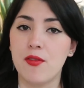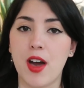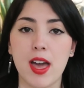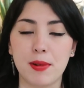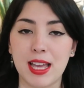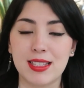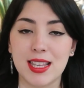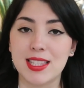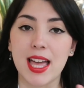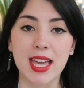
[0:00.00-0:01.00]
via
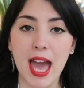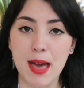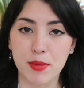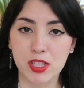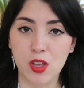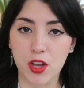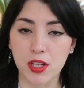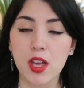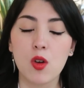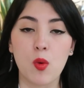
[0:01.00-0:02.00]
places like
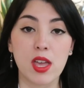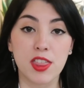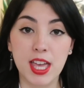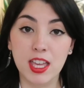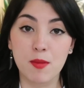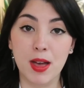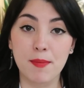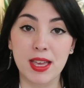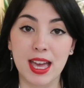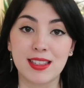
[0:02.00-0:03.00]
Amazon where you think you
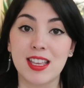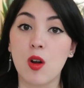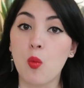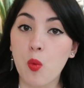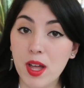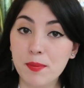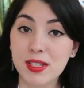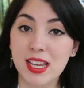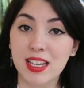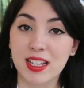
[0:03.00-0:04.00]
might be getting one
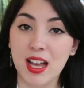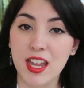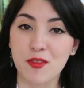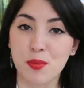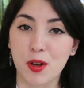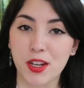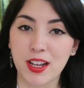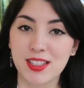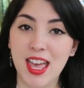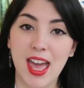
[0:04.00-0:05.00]
particular kind of
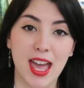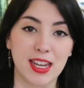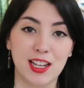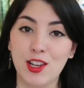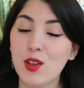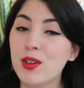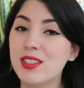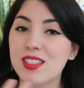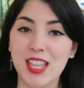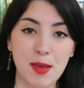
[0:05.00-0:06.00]
product and it
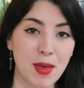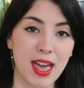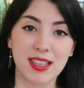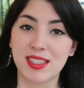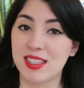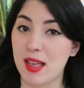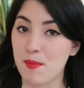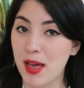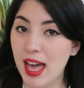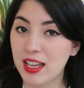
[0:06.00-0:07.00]
looks the same, it has the
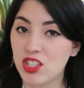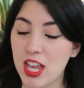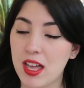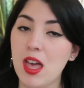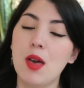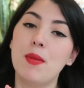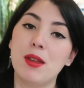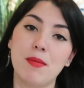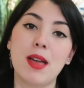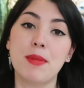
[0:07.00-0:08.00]
same packaging, but
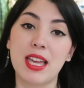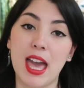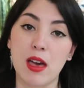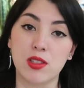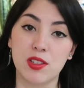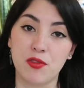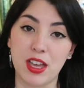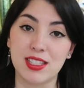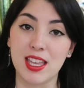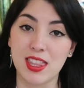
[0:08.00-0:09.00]
it might be
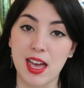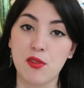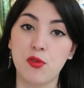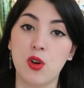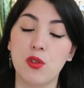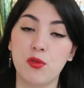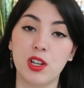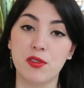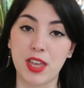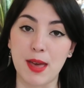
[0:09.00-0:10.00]
counterfeit and therefore
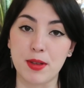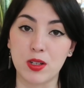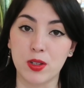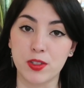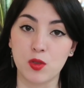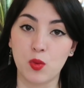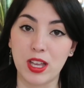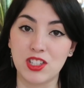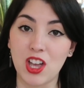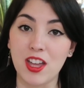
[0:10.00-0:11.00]
full of chemicals
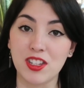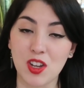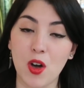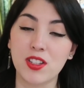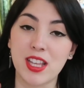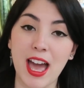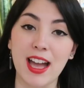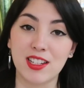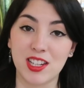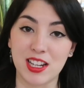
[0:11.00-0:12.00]
which are not
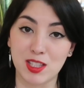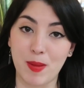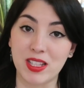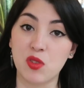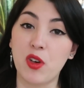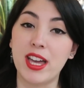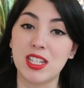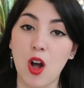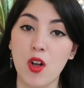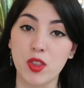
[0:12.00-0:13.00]
actually
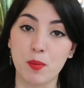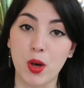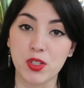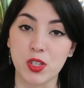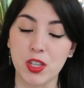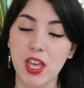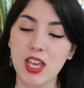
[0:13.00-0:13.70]
specified on the bottle.